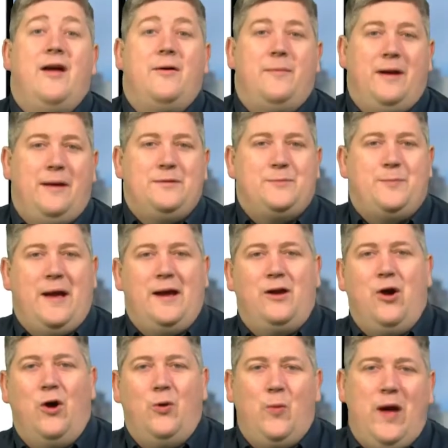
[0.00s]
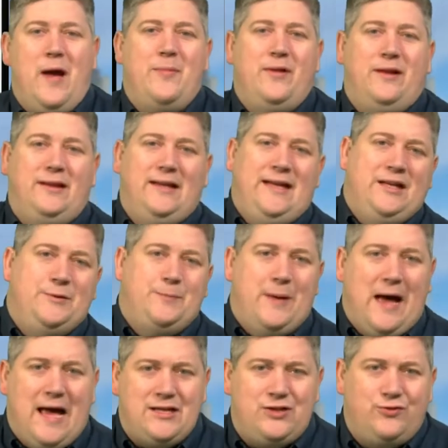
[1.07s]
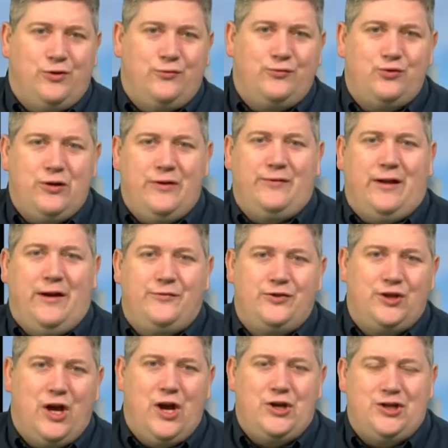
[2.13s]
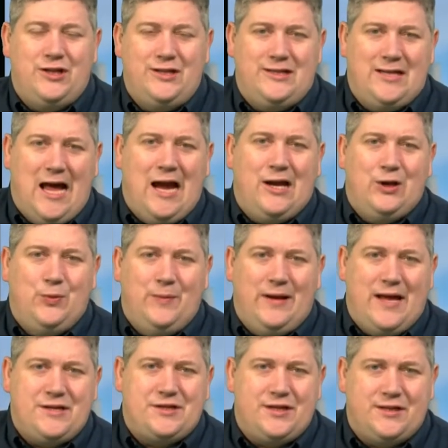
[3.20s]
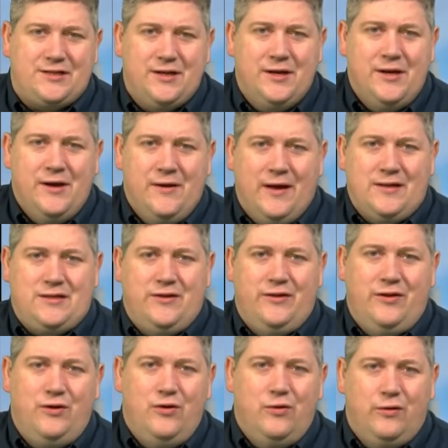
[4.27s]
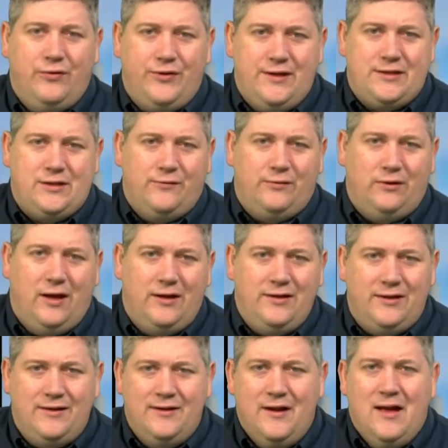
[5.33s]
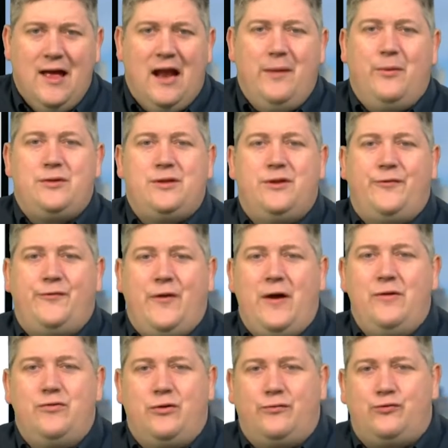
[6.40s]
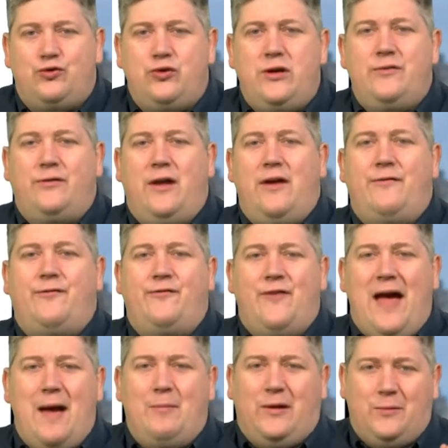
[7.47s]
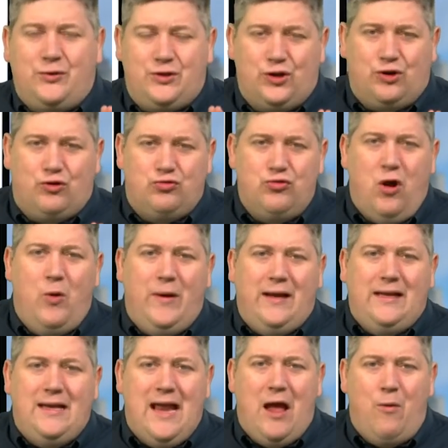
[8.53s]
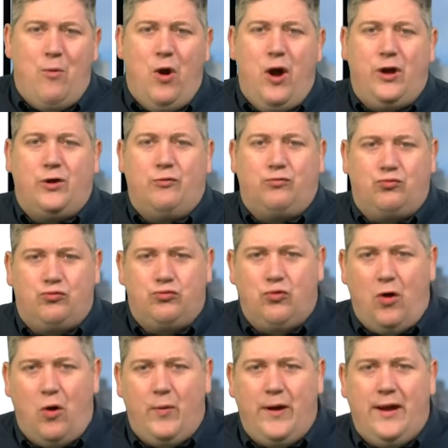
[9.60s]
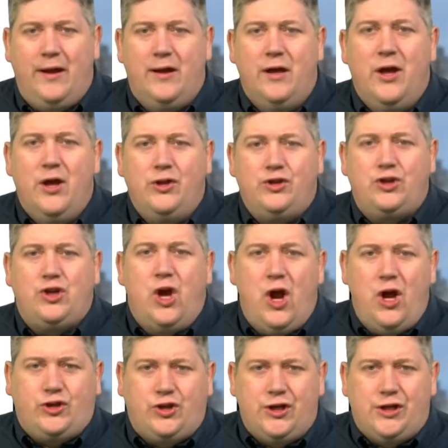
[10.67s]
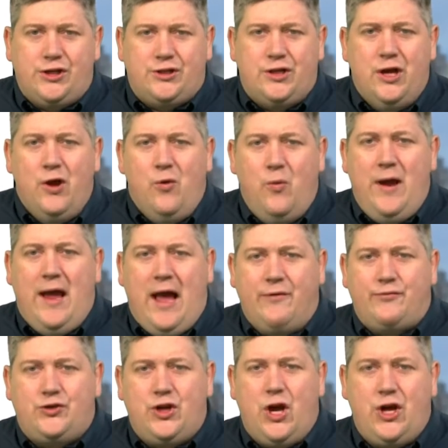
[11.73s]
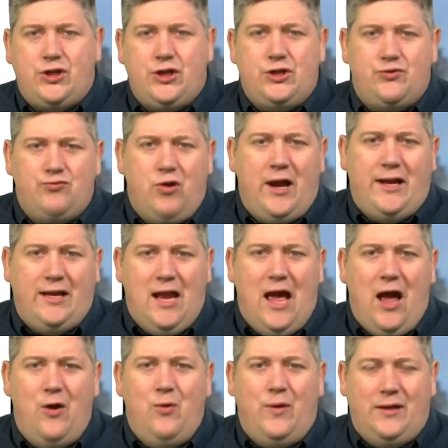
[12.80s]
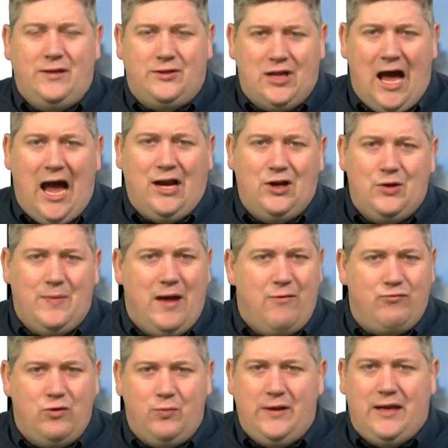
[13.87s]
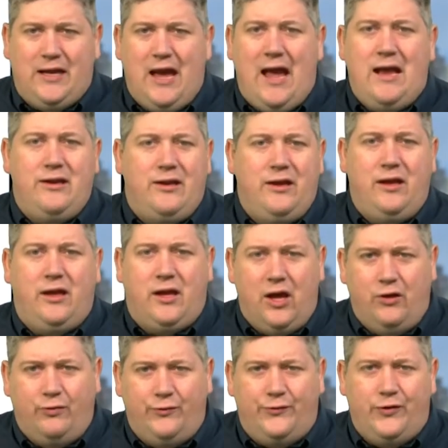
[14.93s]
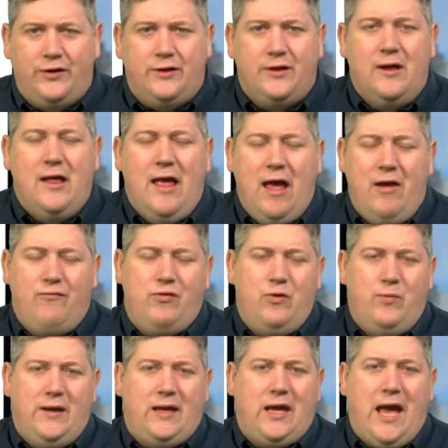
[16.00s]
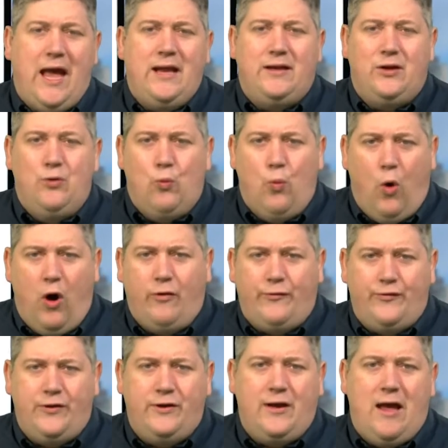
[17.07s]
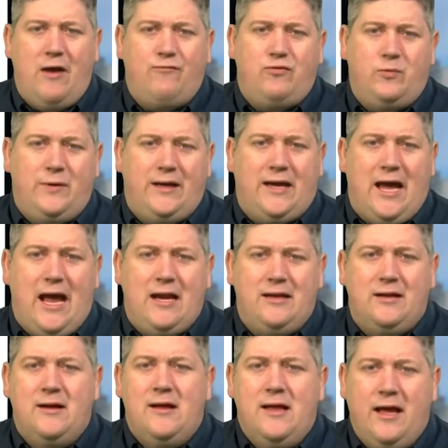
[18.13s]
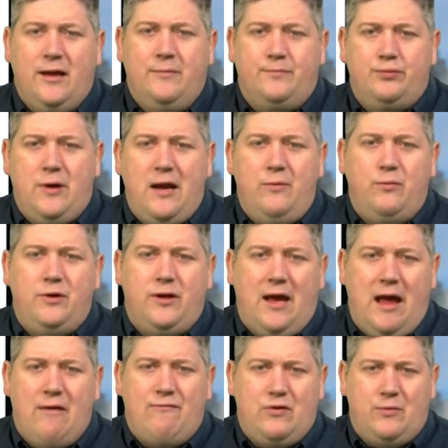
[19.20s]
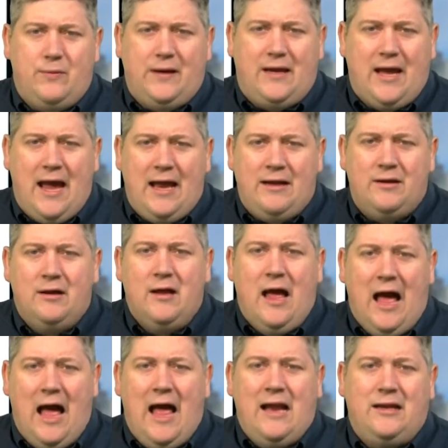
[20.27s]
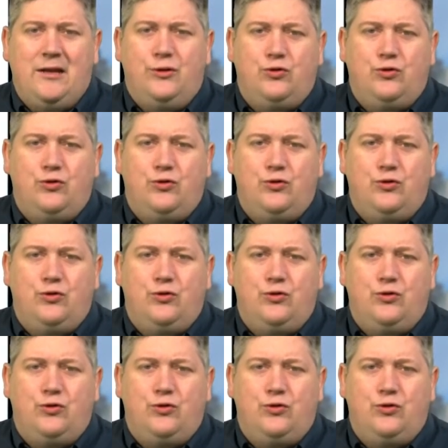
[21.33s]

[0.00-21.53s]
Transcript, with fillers: My name is Ben Conway. I'm the lead pastor of Tree of Life Church in Dagenham in Essex. That's in the northeast of London. And I'm also the founder of Tree of Life Family, which is a growing network of growing churches. We have churches right now in Dagenham every weekend, in Guildford every weekend, in Watford every weekend, in Brentwood every weekend, and in